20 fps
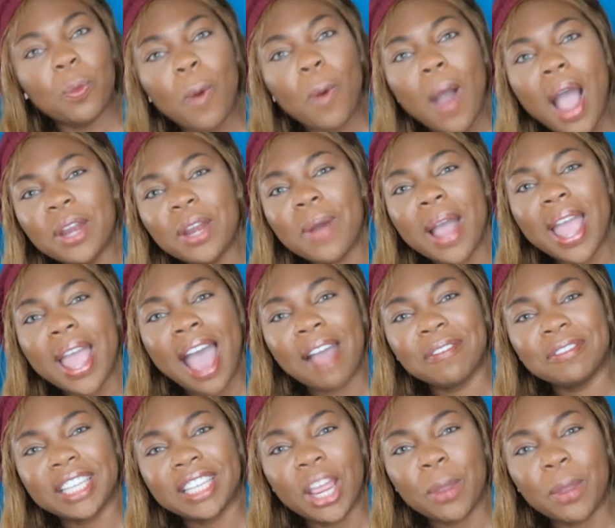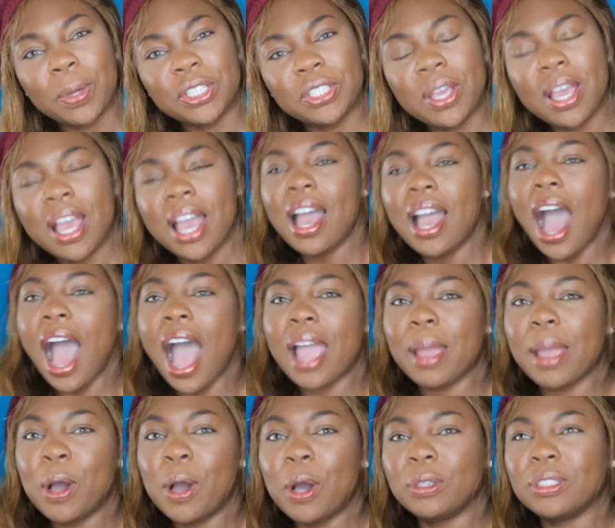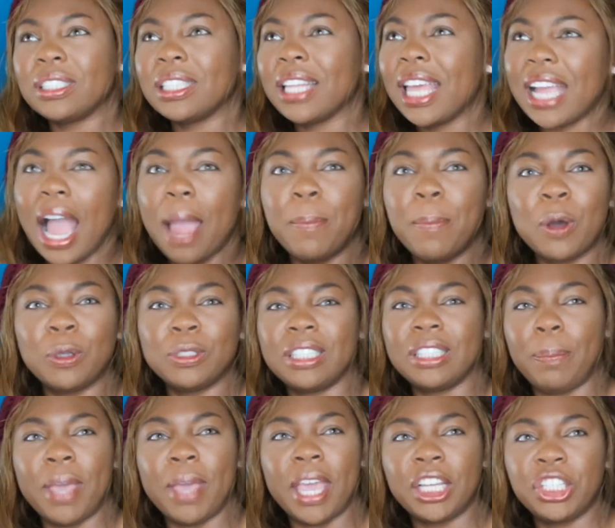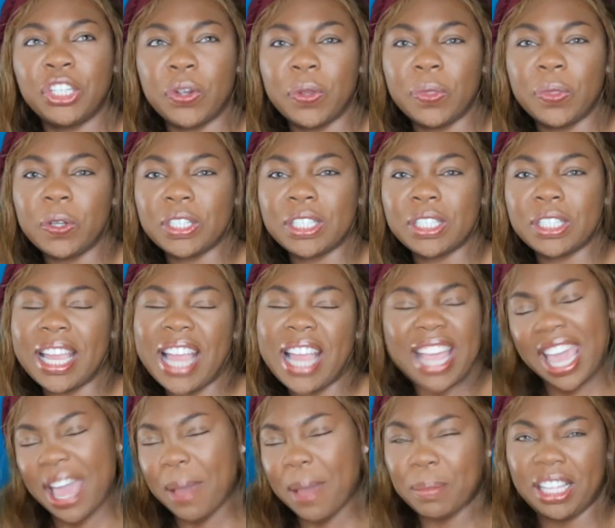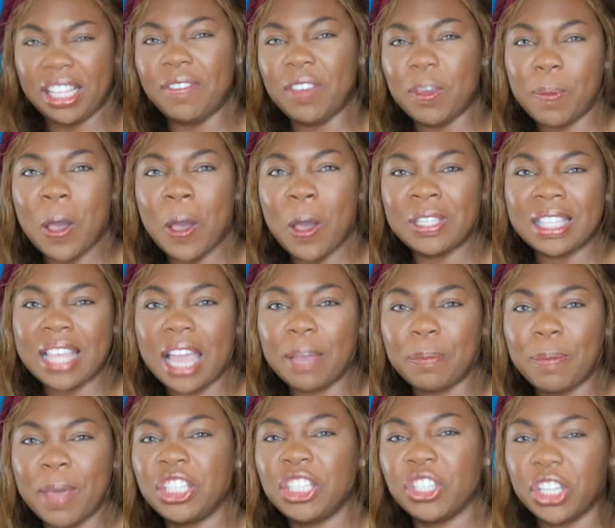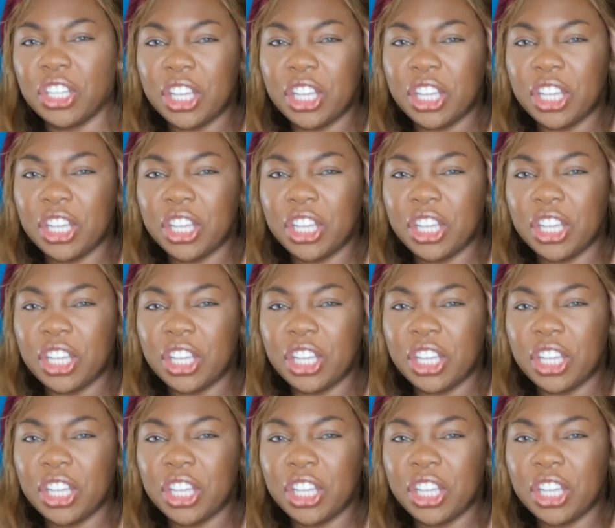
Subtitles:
do I have to care what you... I posted a picture and they're just like, I can't believe you posted that picture.